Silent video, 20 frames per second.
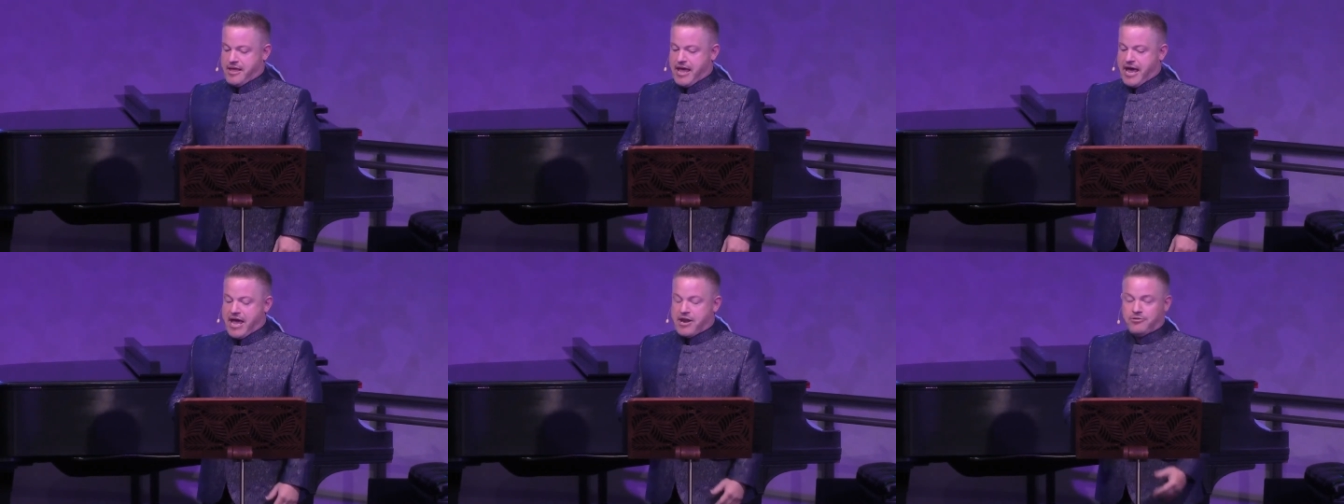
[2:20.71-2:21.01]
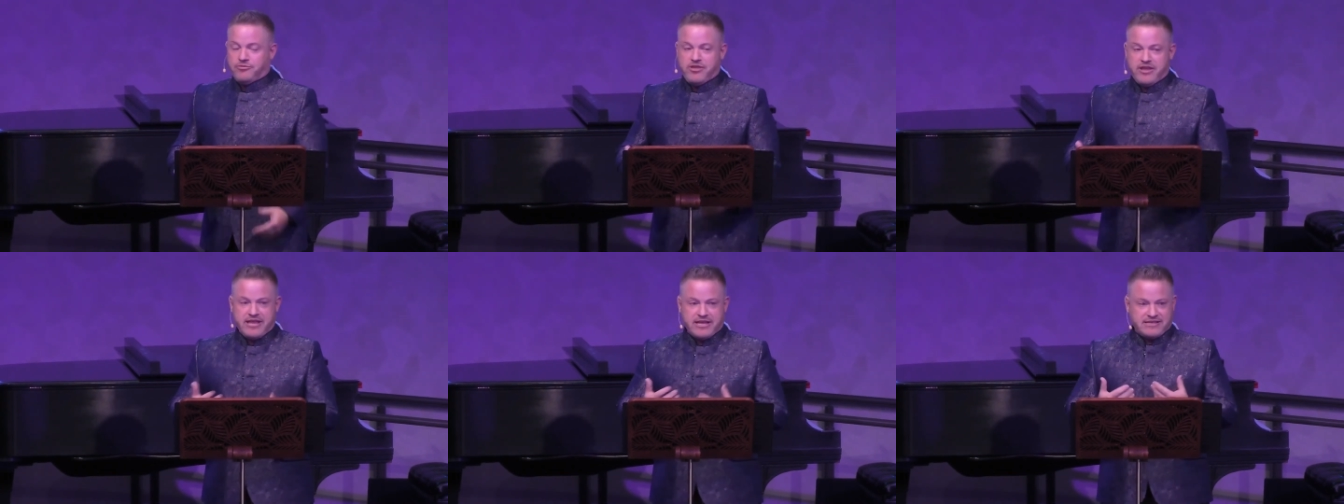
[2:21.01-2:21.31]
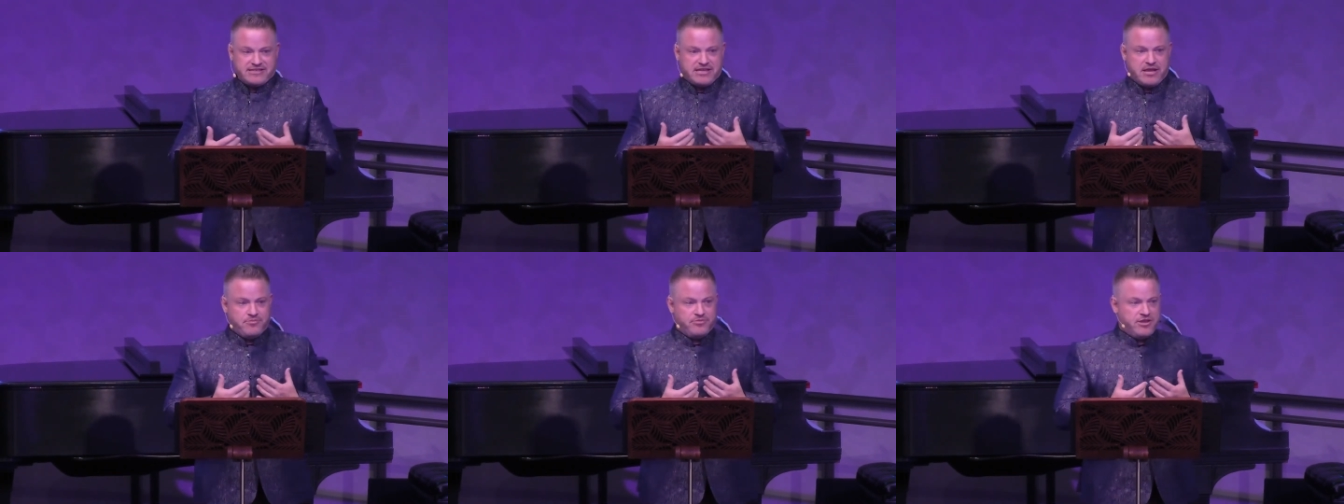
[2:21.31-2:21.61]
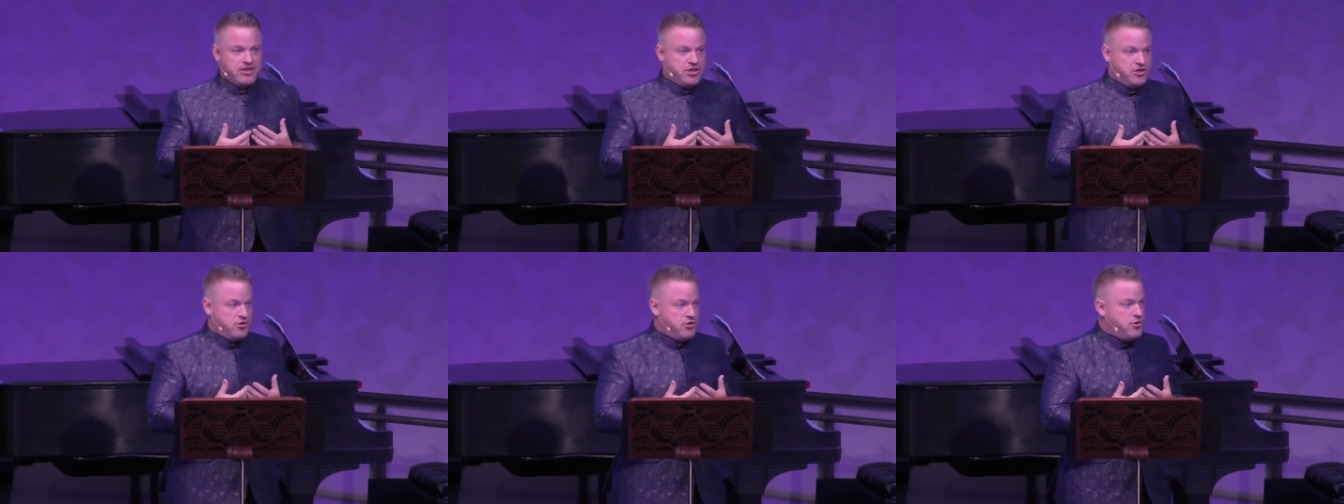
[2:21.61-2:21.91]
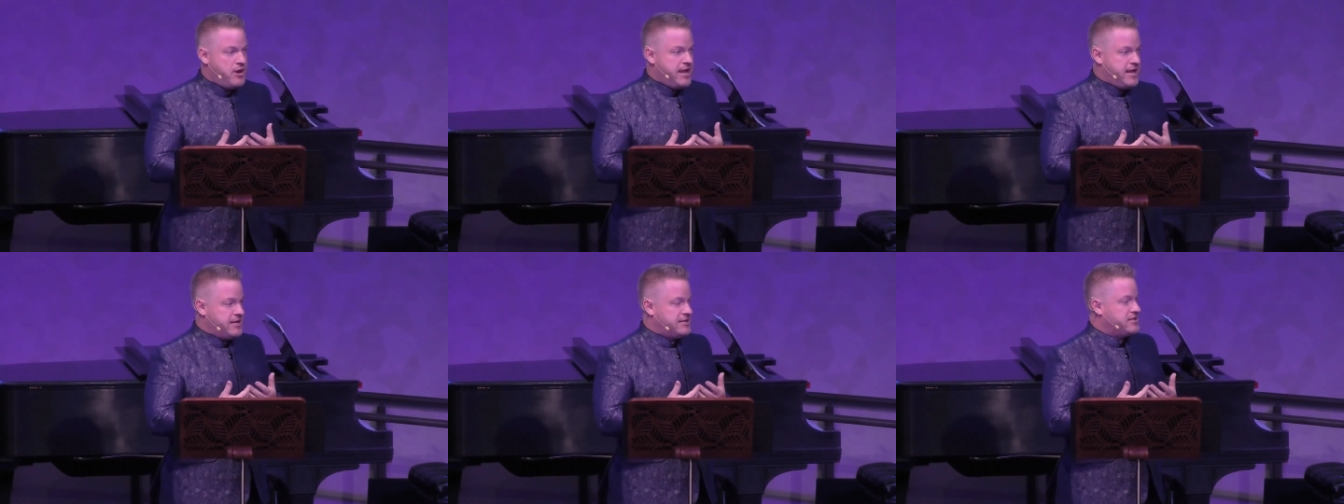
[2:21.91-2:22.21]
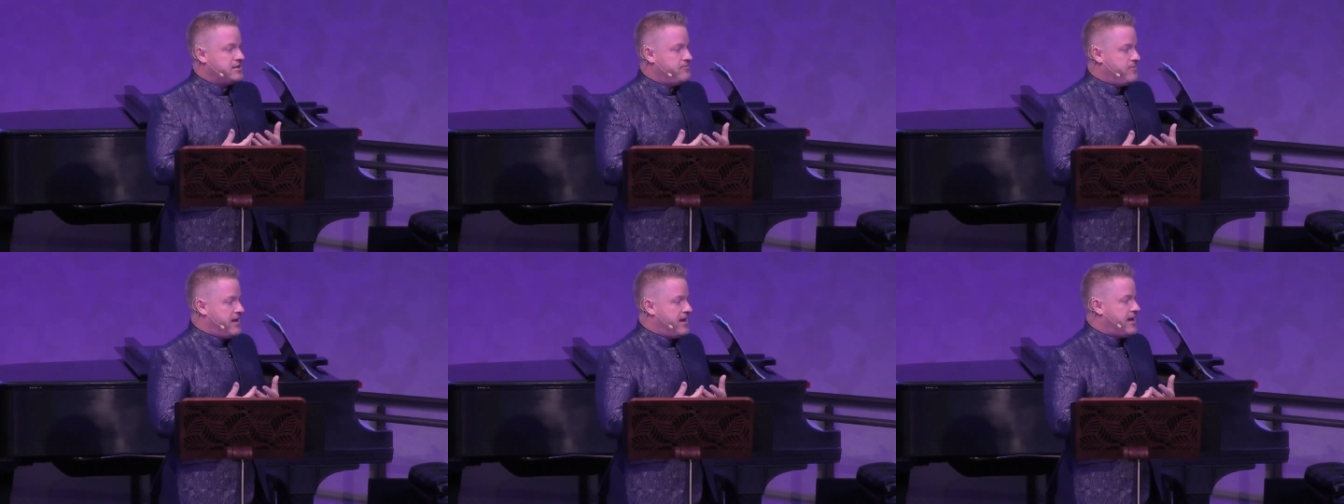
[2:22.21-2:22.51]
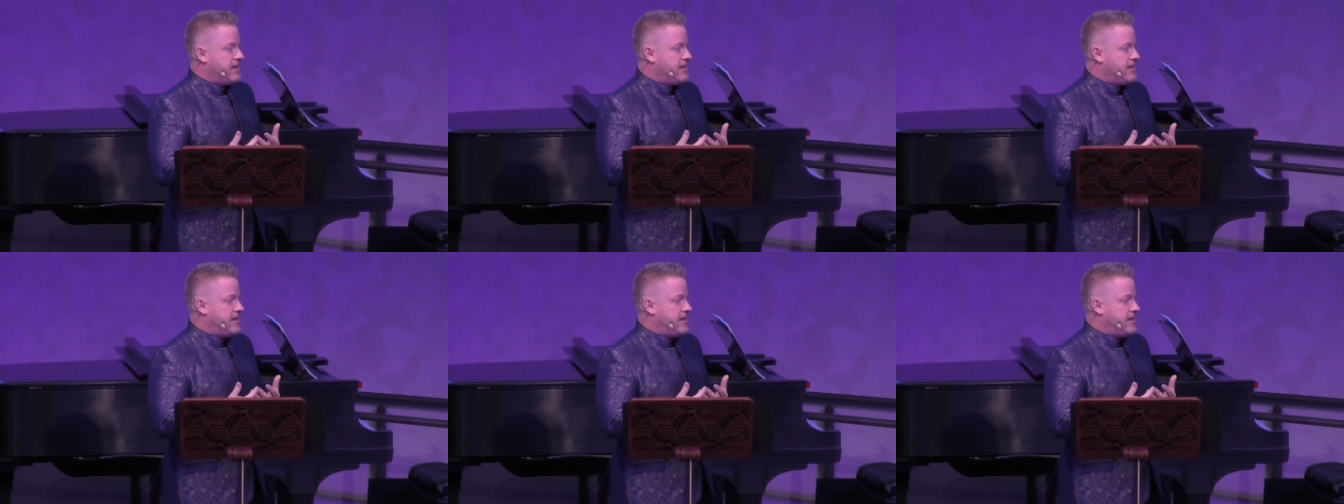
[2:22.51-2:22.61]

I don't think it's something unique to me.